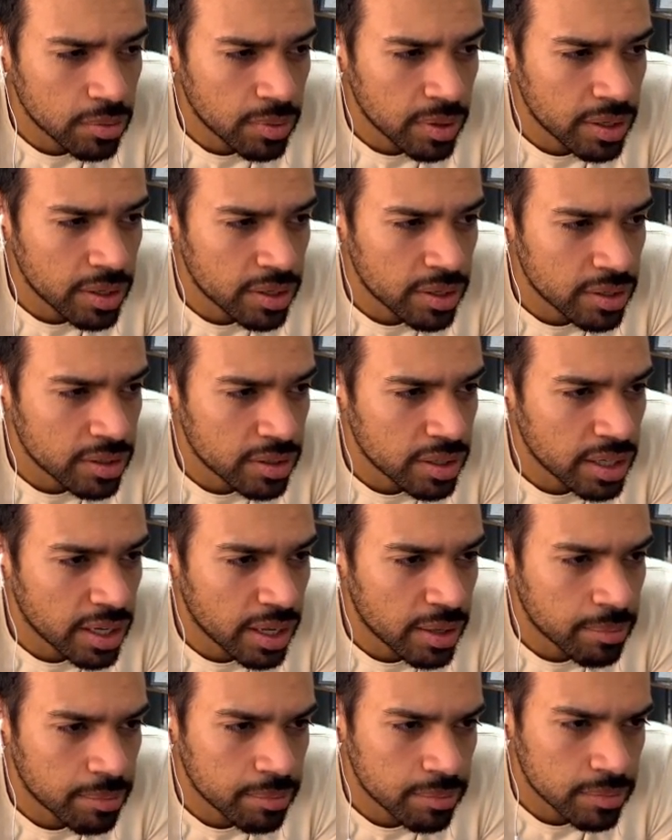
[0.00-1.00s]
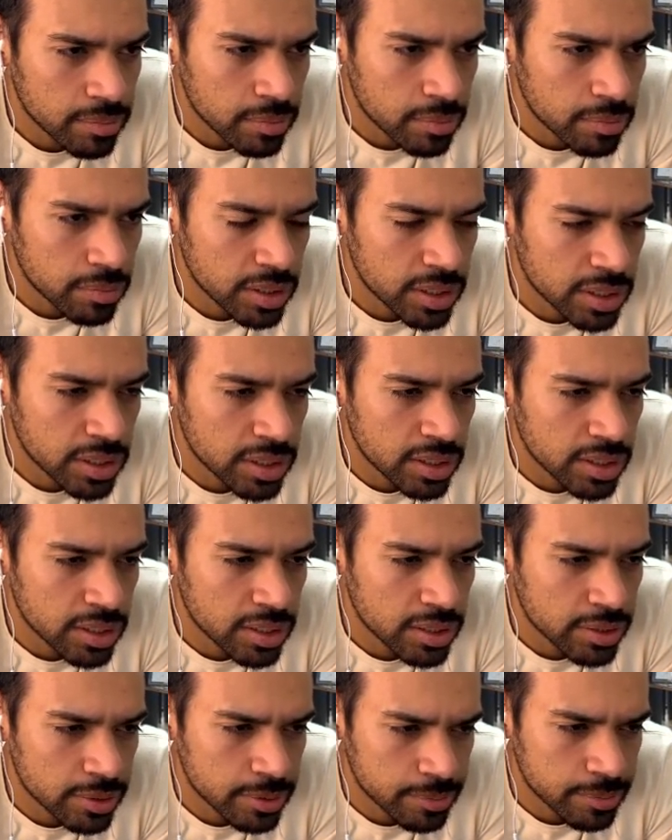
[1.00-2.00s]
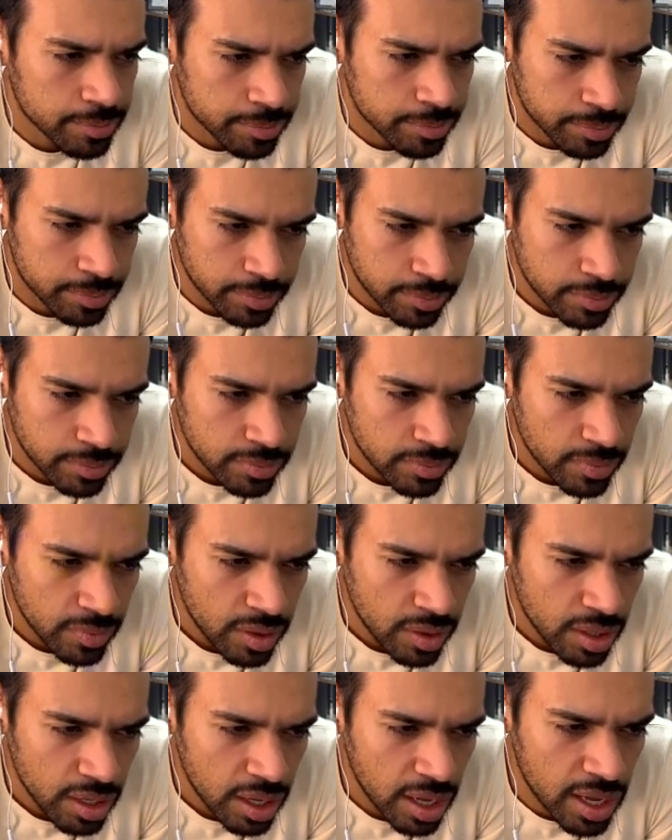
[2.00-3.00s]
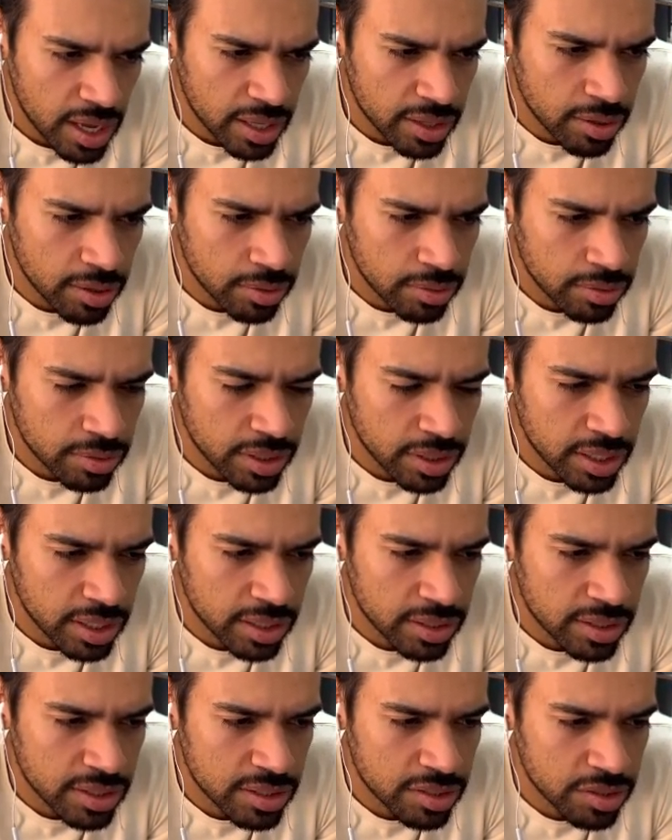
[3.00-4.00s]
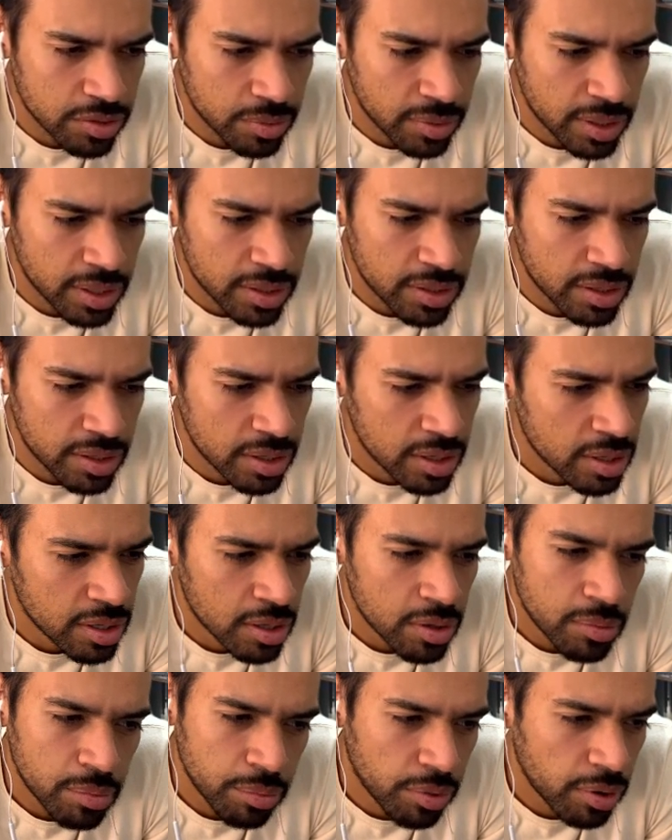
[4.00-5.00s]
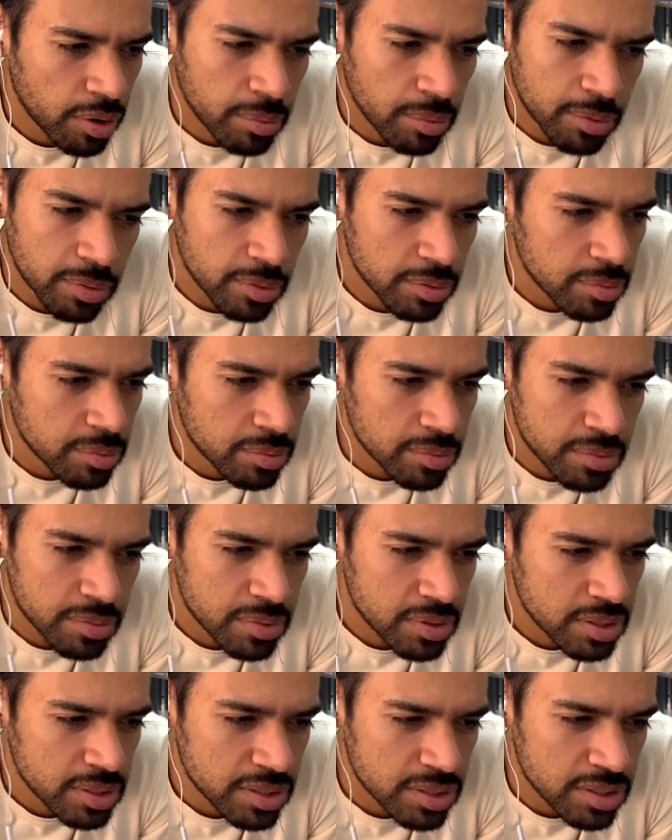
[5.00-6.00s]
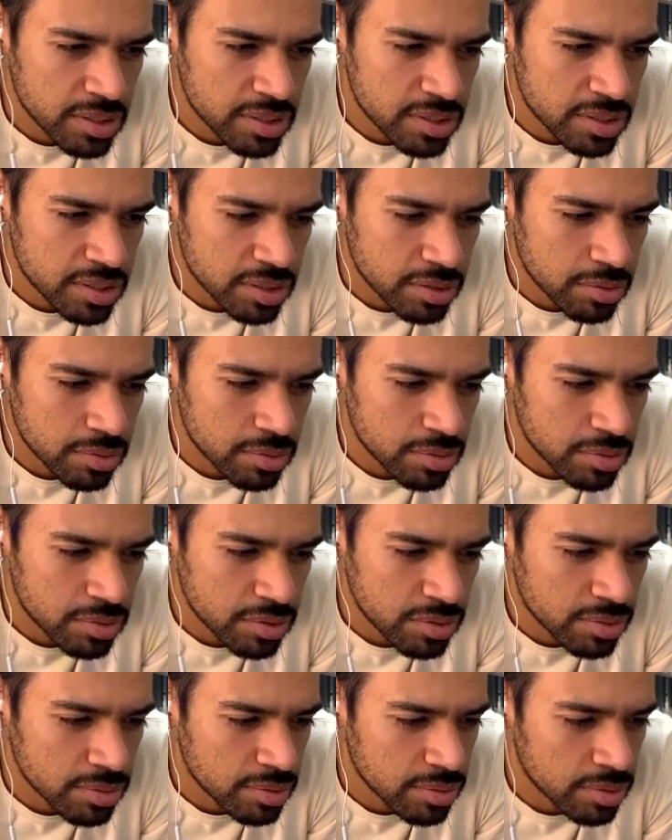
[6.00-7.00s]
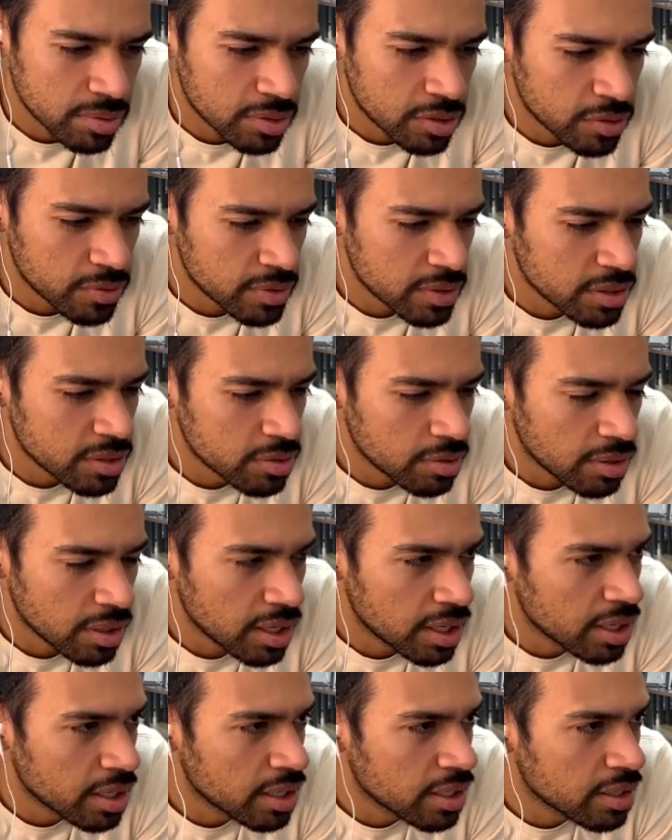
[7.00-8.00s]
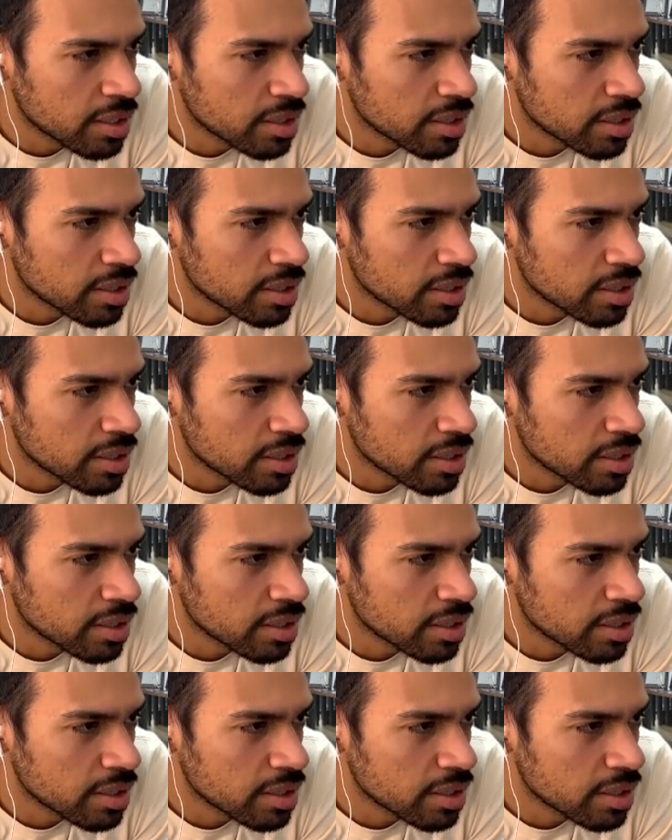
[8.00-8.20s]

right here again, but I don't take this trade. Probably it's news to 3 July